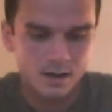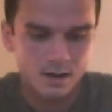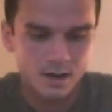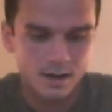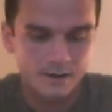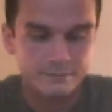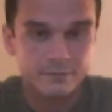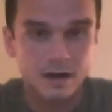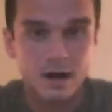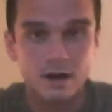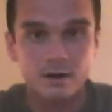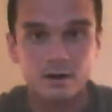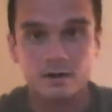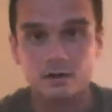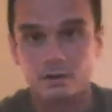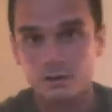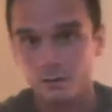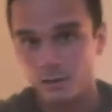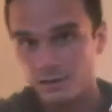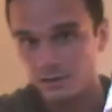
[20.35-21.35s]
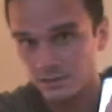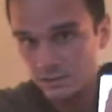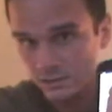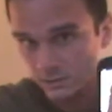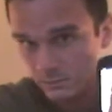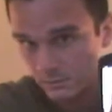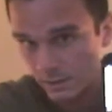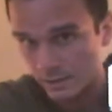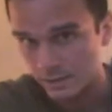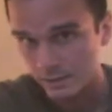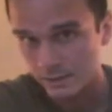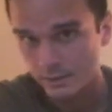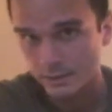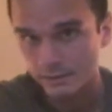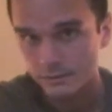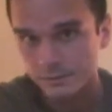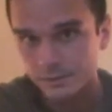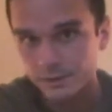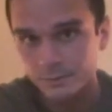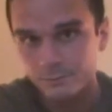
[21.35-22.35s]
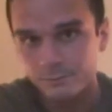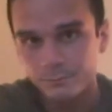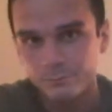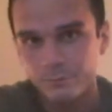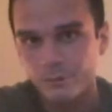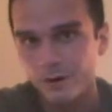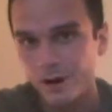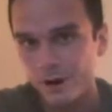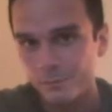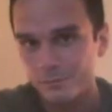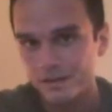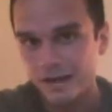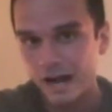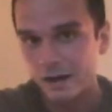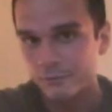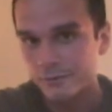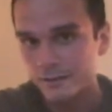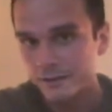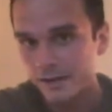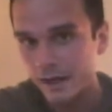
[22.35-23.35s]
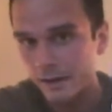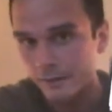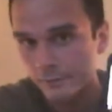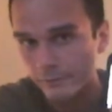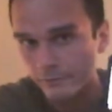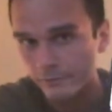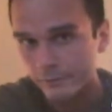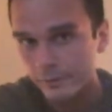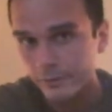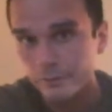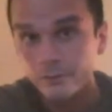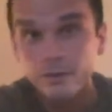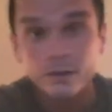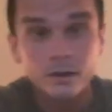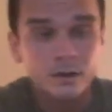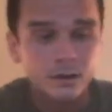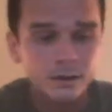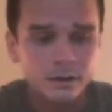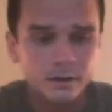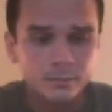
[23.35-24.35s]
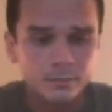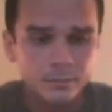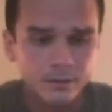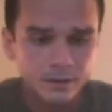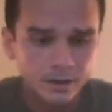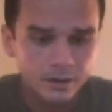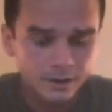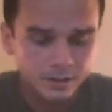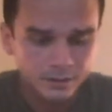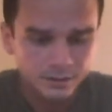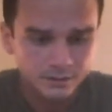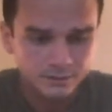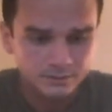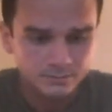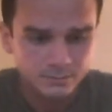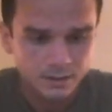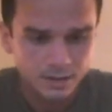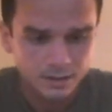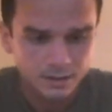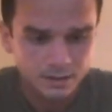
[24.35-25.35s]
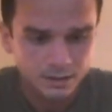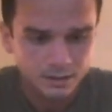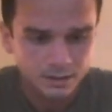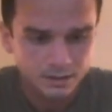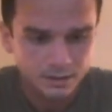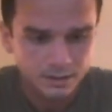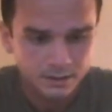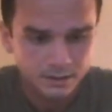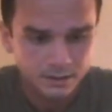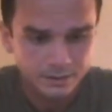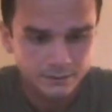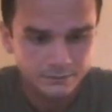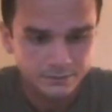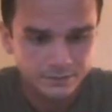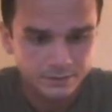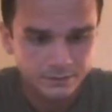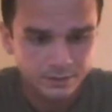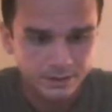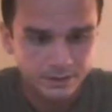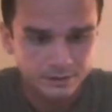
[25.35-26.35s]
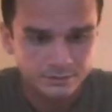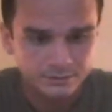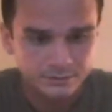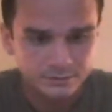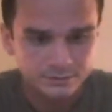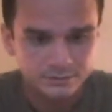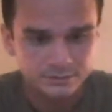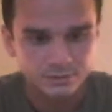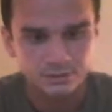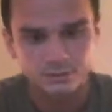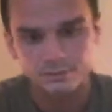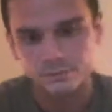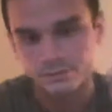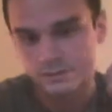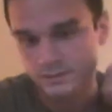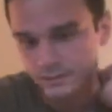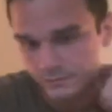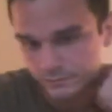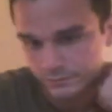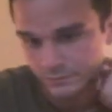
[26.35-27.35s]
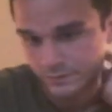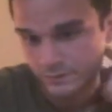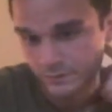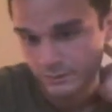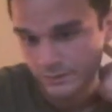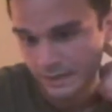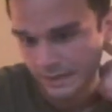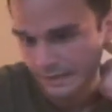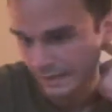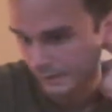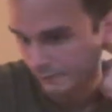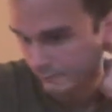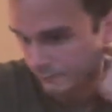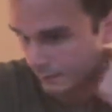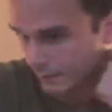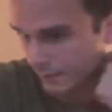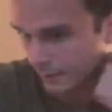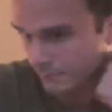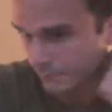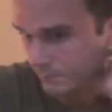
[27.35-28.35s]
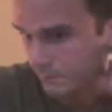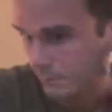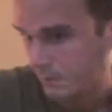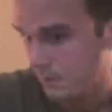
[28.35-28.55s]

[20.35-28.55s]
I've got her questions right here. You can probably not read that on the phone, but here's my interview answer. So, this is for you, Nikki. Alright.